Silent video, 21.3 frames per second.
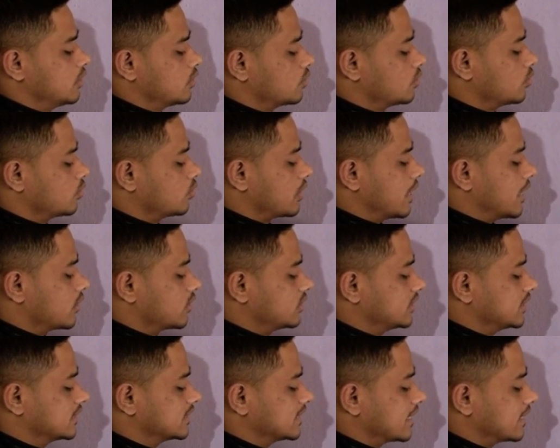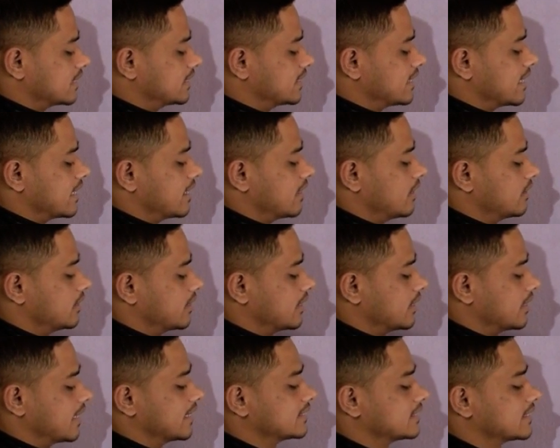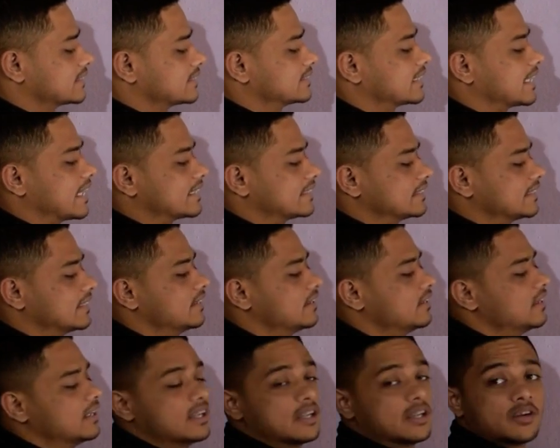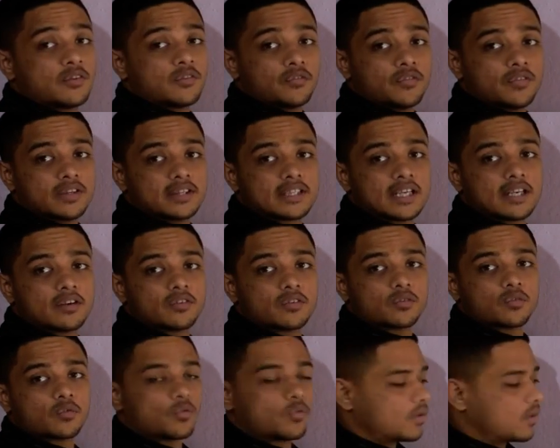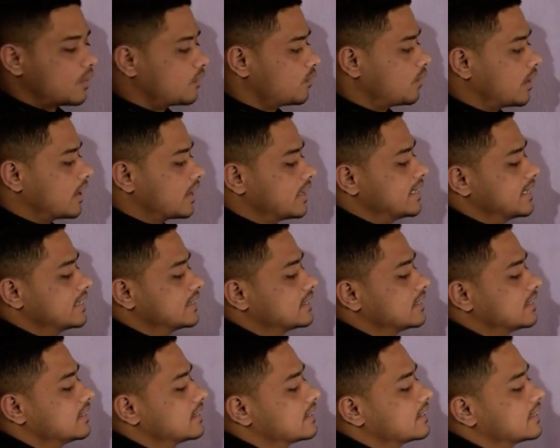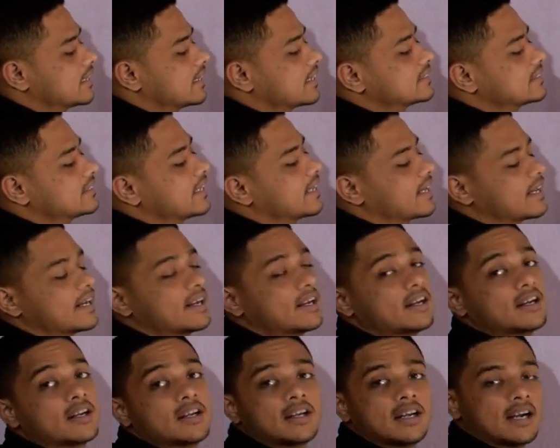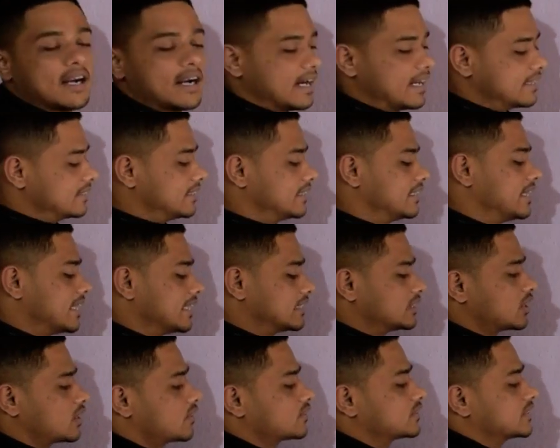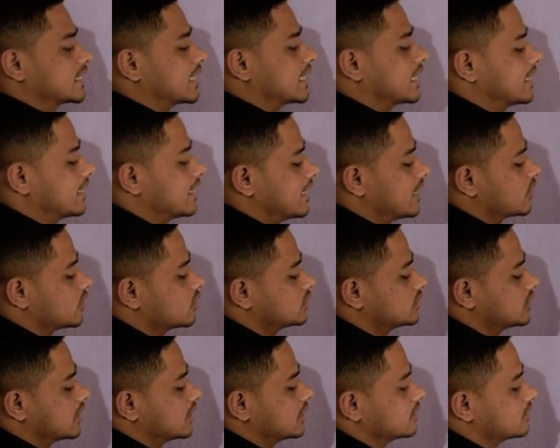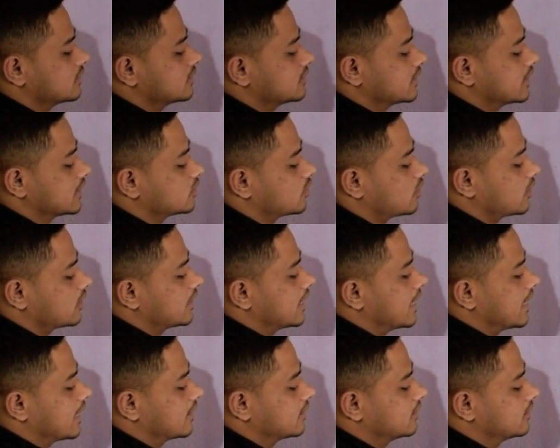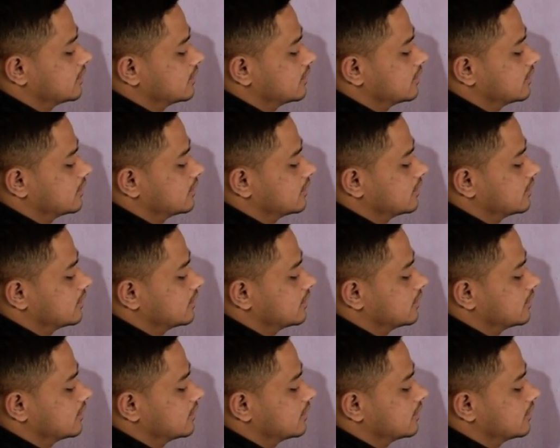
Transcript: Two nitrogens are there in lysergic acid. Within one is tertiary, and the nature of second nitrogen, they saw that